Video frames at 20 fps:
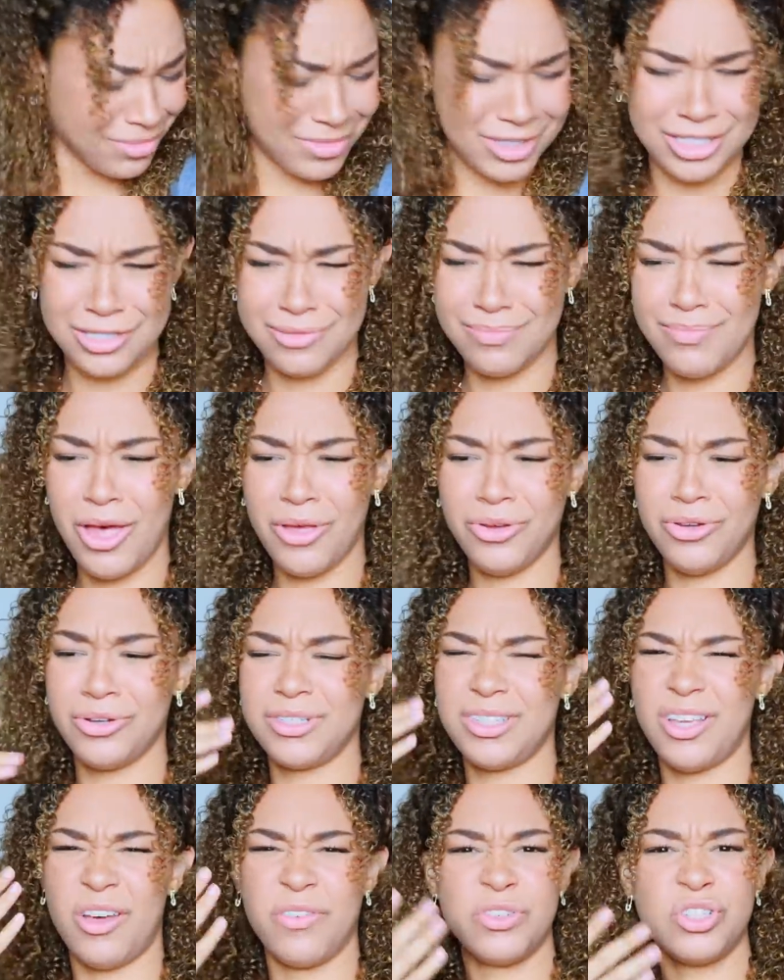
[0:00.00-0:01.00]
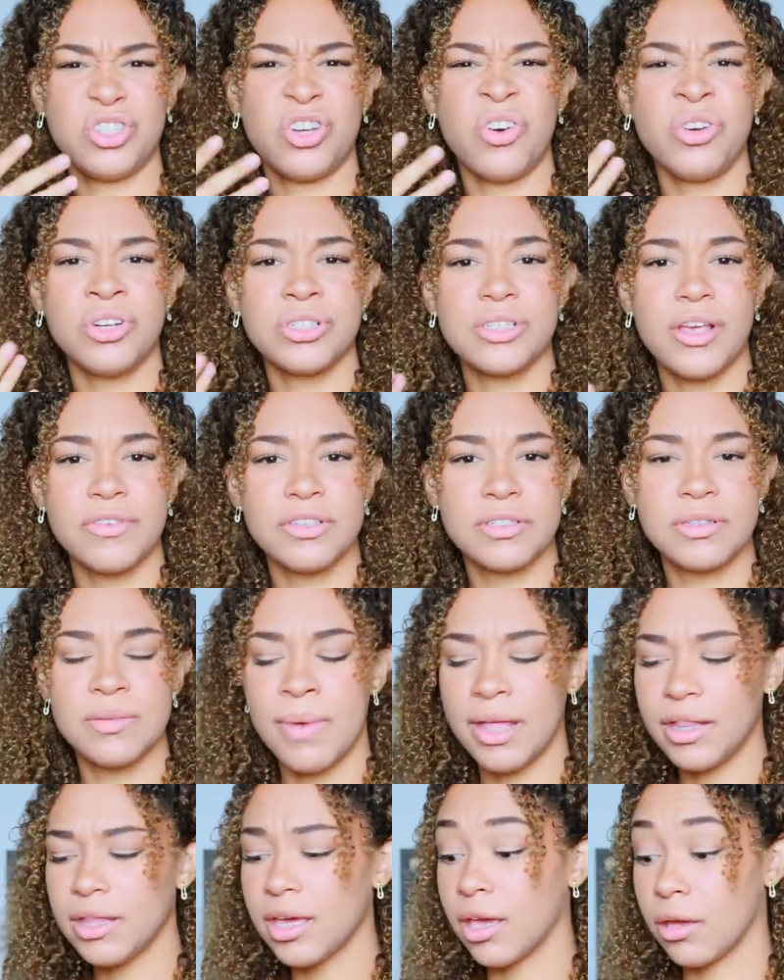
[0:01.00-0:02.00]
Smell yourself, show yourself
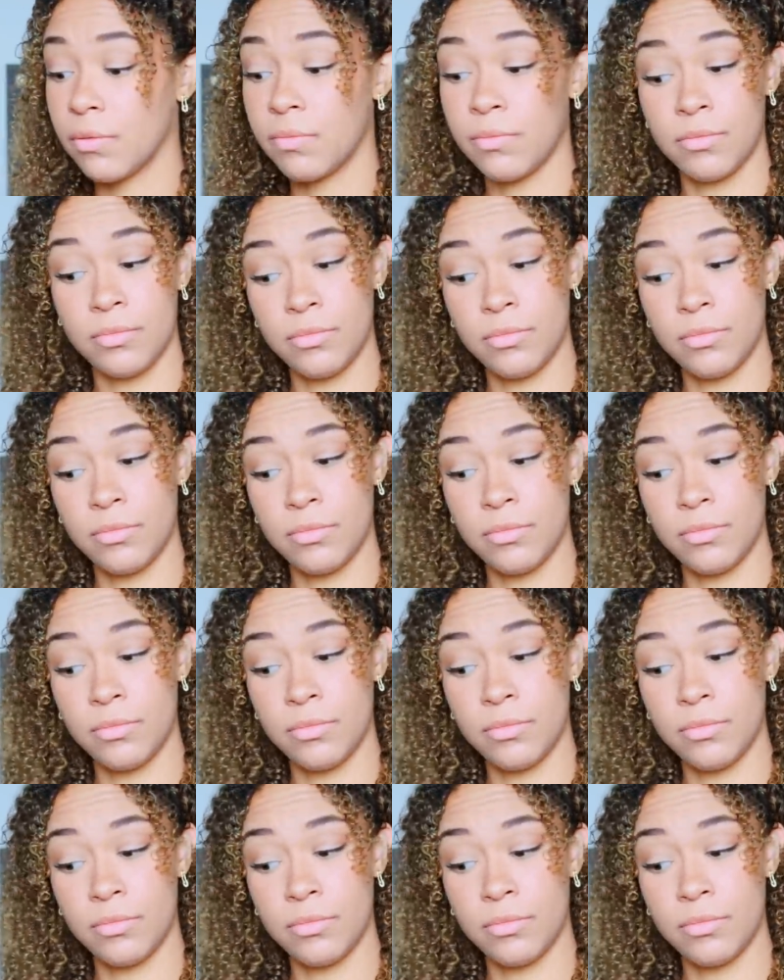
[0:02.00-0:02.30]
smelling.